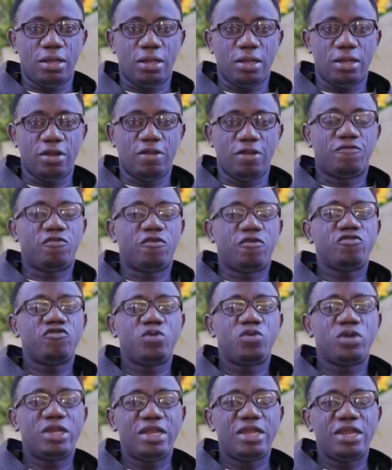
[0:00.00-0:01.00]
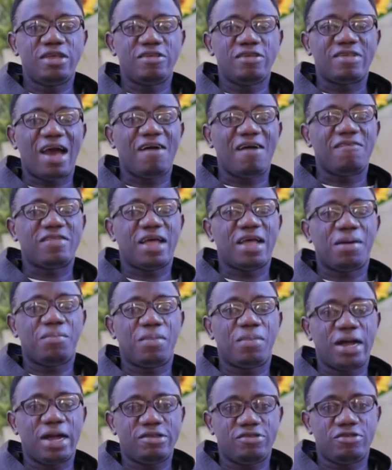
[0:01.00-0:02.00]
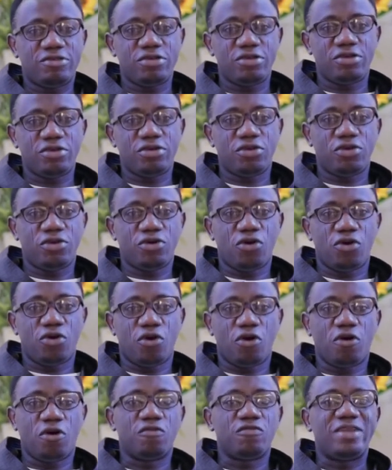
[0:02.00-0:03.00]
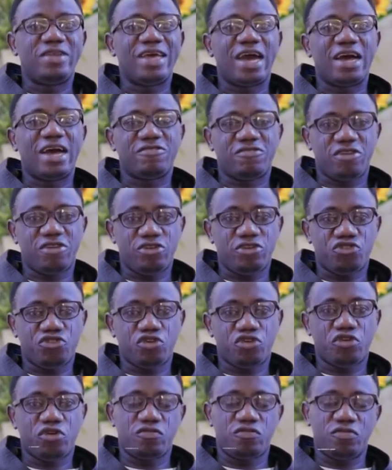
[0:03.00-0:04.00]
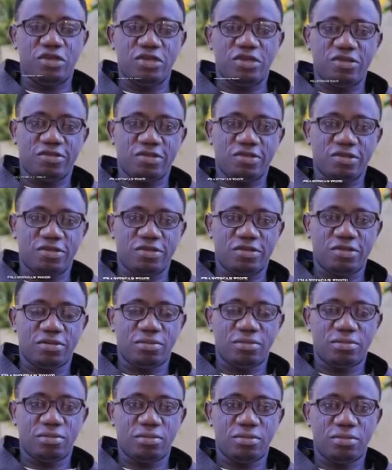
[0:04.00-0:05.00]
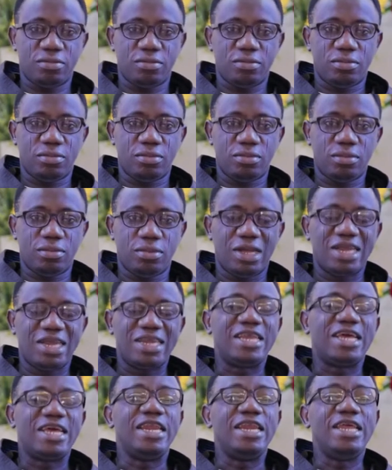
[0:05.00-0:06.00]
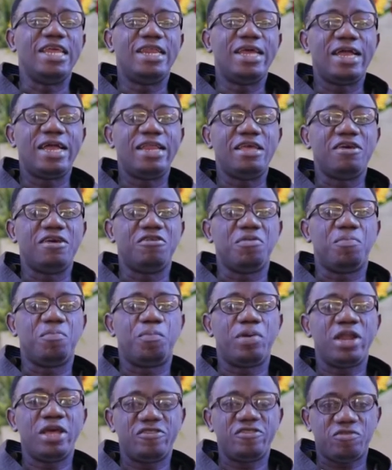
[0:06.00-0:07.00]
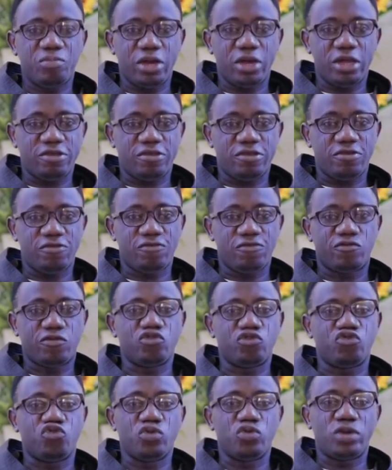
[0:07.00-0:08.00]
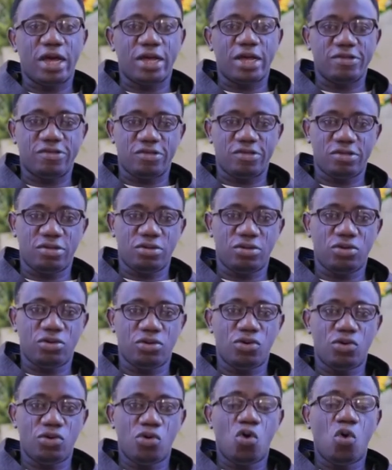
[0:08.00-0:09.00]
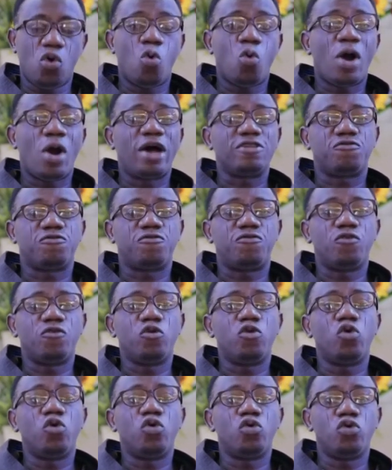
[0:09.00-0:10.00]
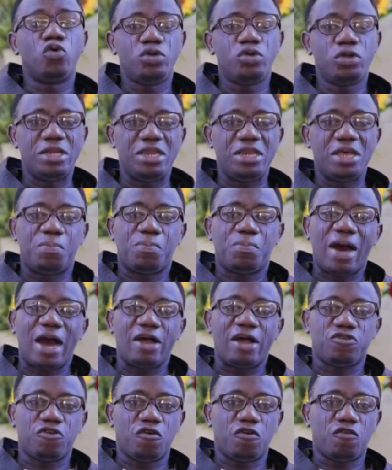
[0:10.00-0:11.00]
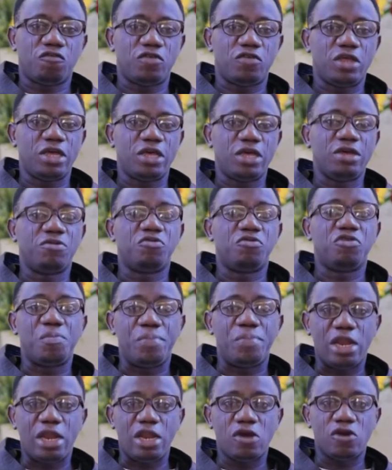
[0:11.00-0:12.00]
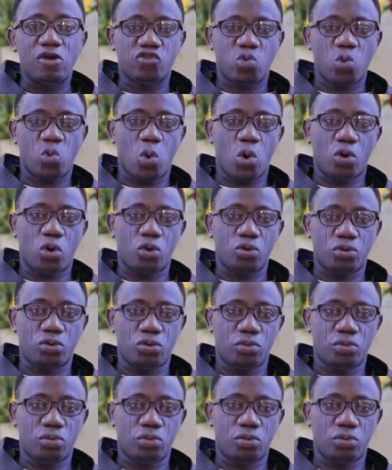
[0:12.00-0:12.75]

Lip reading: The first reading is aftermath of the ascension of Jesus. They needed a replacement for Judas, who has followed the path of the rebellious world.